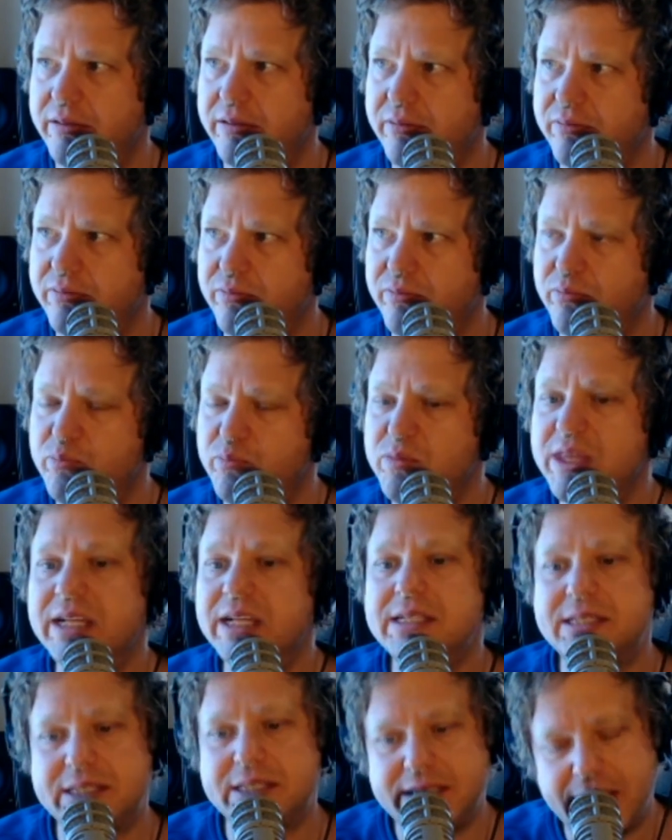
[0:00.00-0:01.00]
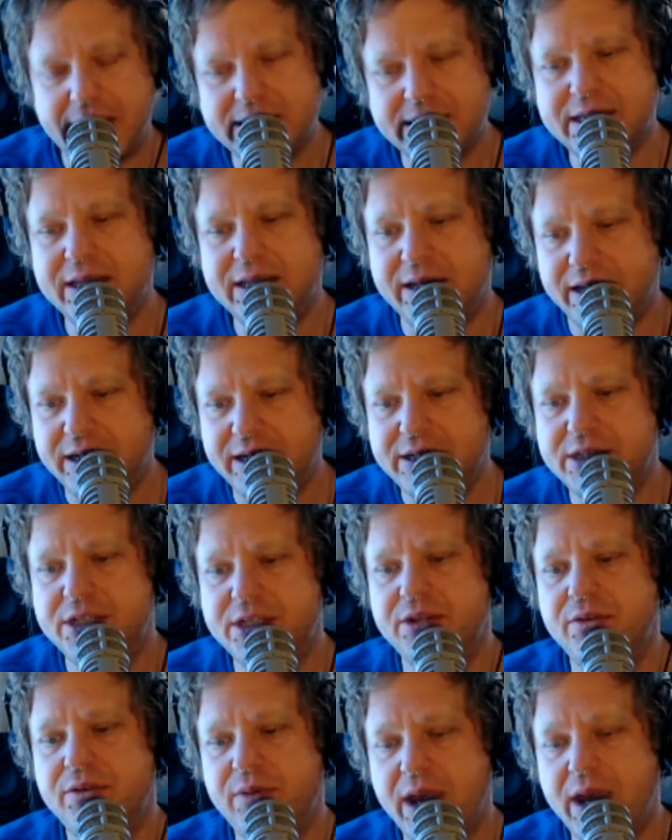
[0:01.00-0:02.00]
necessity to
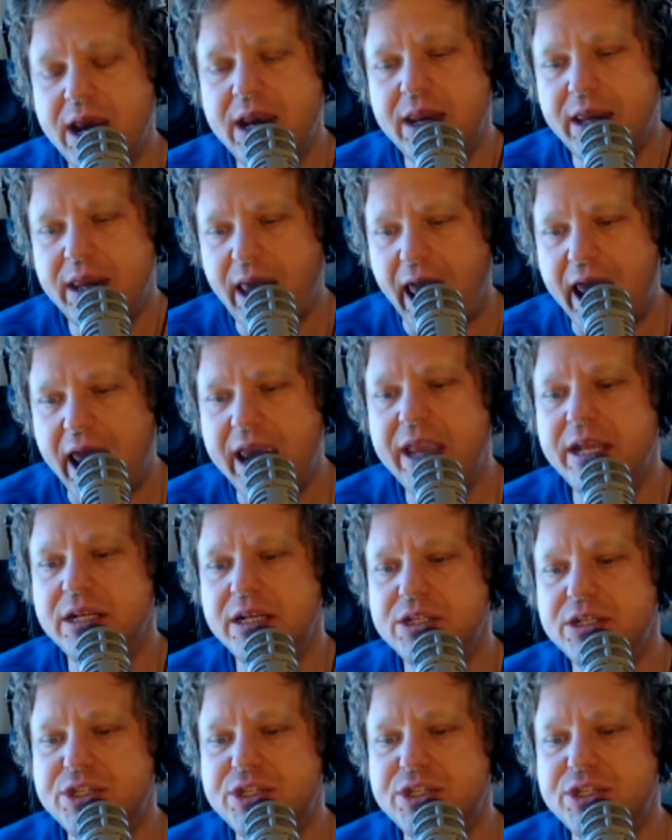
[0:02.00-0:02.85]
engage